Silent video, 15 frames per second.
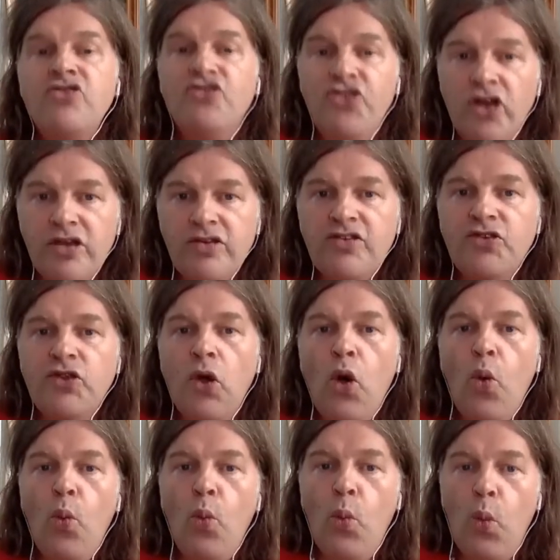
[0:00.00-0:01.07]
Just
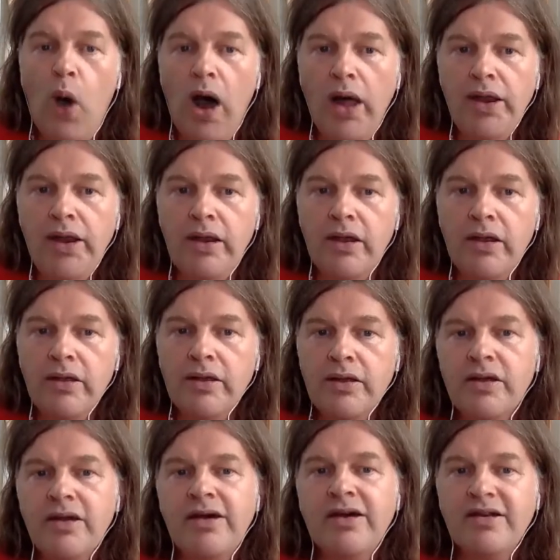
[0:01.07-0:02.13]
one
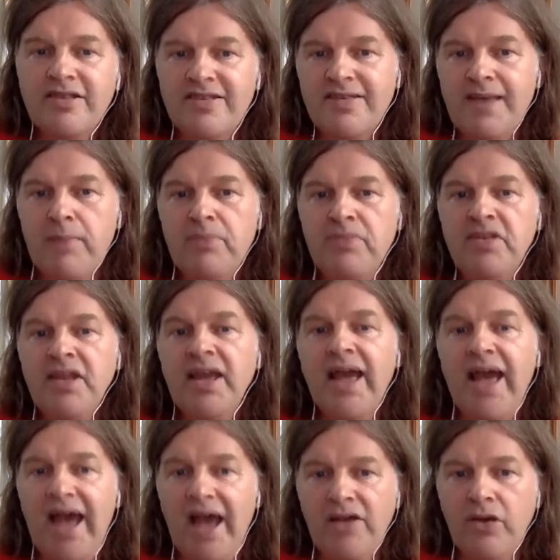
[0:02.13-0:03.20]
accepting
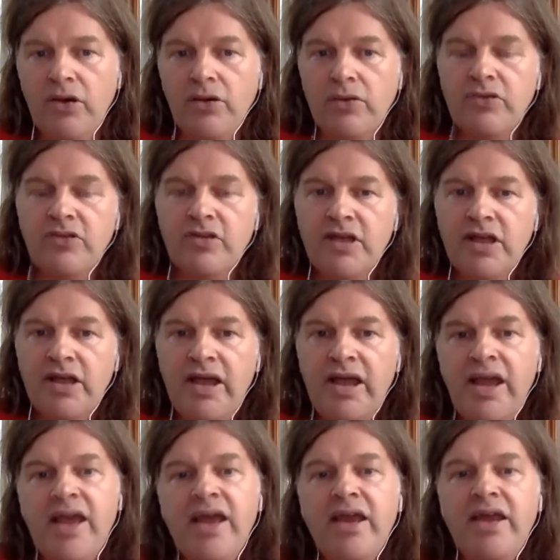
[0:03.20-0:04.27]
adult
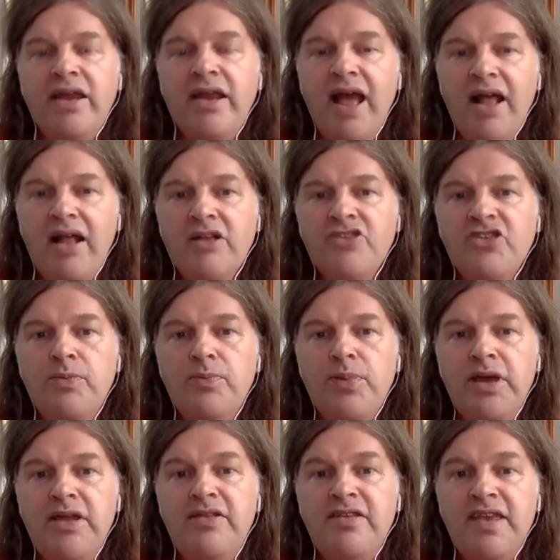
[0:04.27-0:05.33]
in an
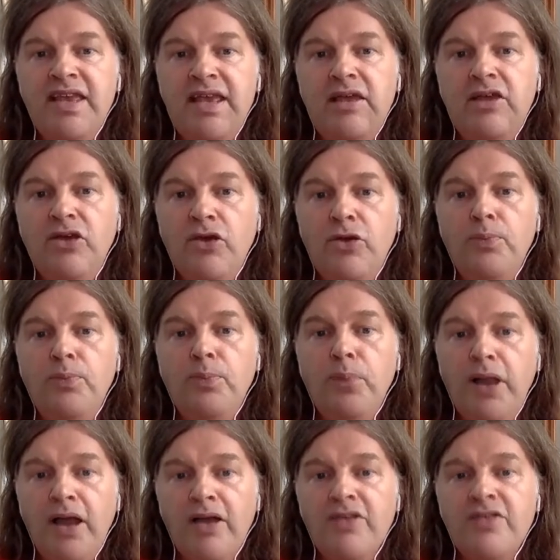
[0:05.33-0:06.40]
LGBTQ
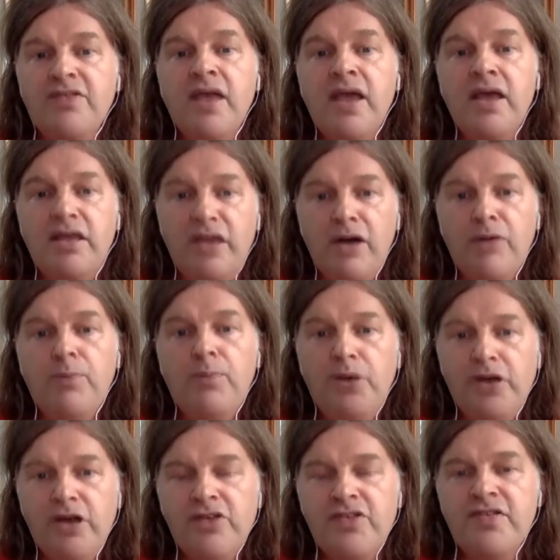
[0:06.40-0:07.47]
plus young
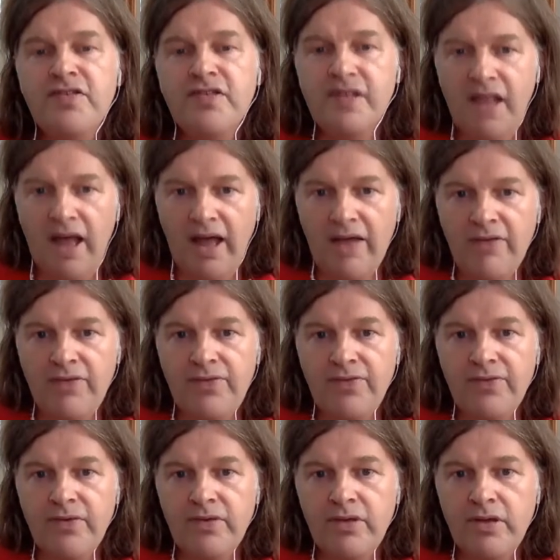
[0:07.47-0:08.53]
person's life
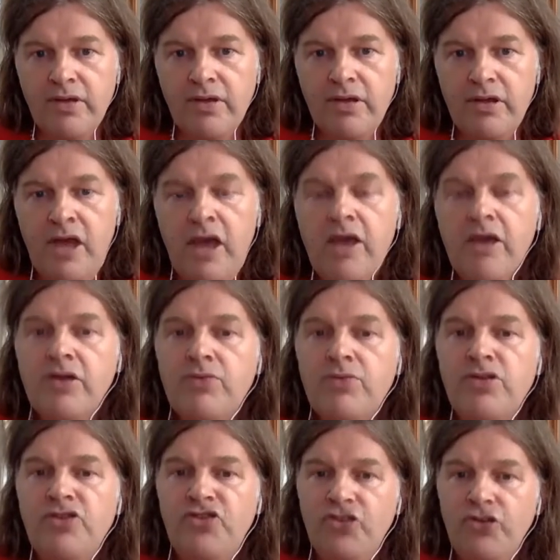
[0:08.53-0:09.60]
can
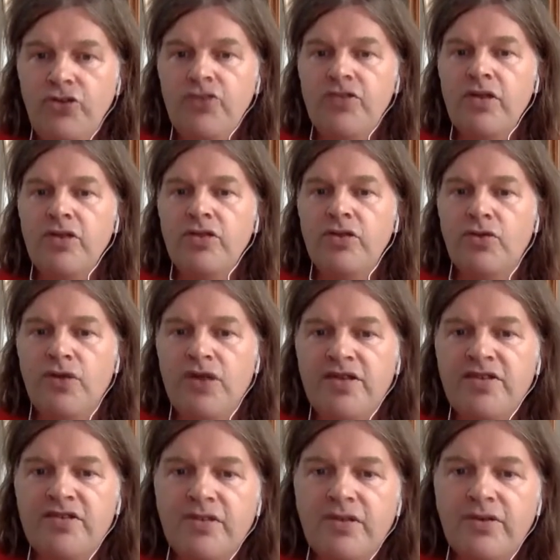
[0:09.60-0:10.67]
reduce the
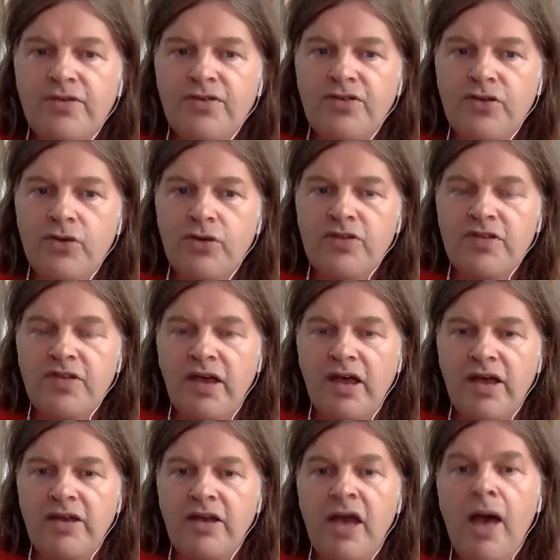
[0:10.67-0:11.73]
risk of
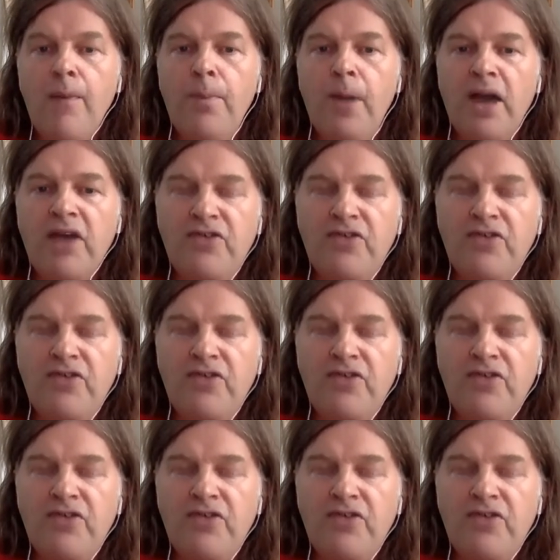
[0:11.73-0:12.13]
suicide by